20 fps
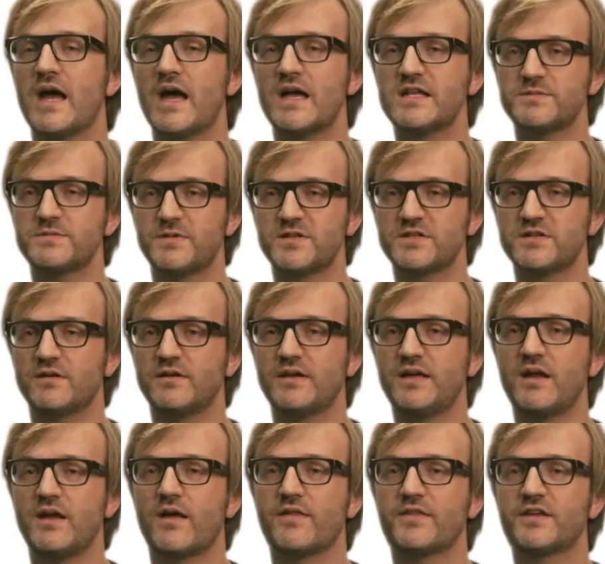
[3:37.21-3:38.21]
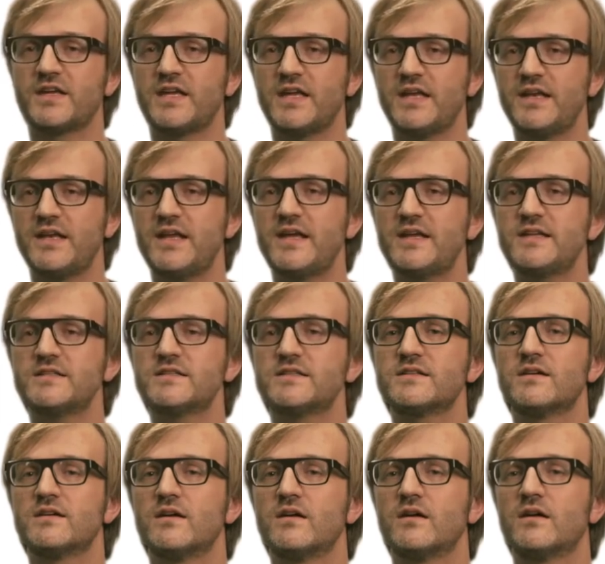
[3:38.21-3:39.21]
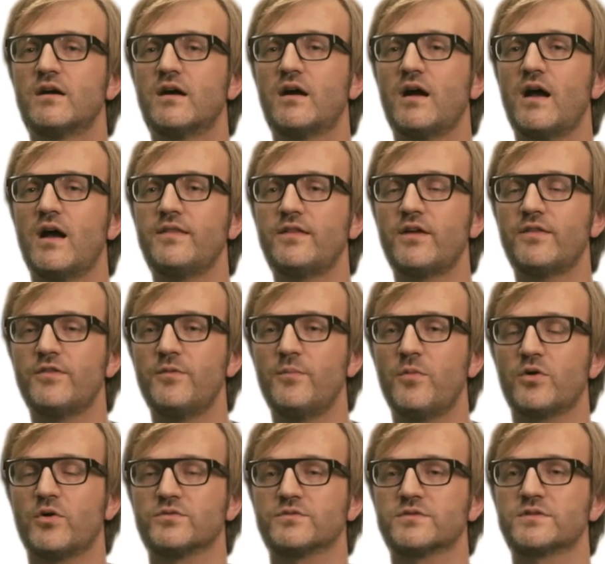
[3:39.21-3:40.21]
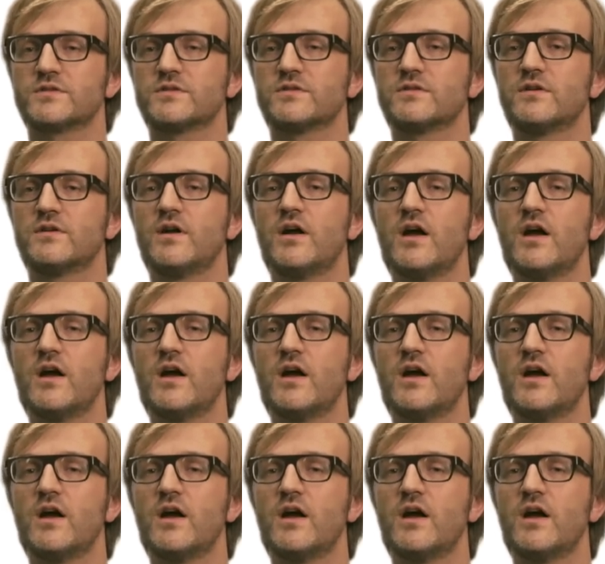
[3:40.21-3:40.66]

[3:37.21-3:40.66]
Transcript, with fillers: especially on the kidneys and on the bones.